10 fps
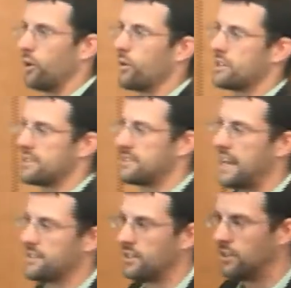Or as it
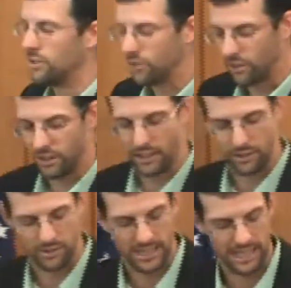says in the New, uh, New
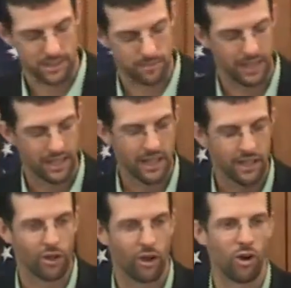Testament,
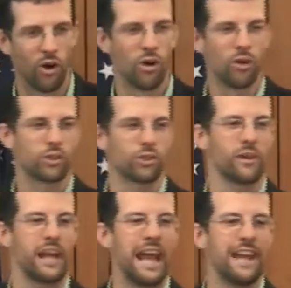the whole
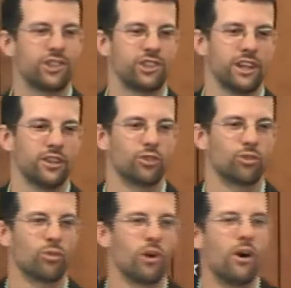creation
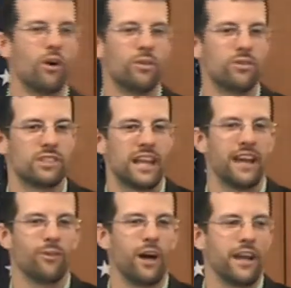groans and
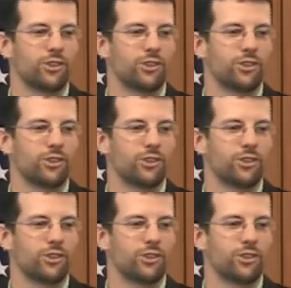what?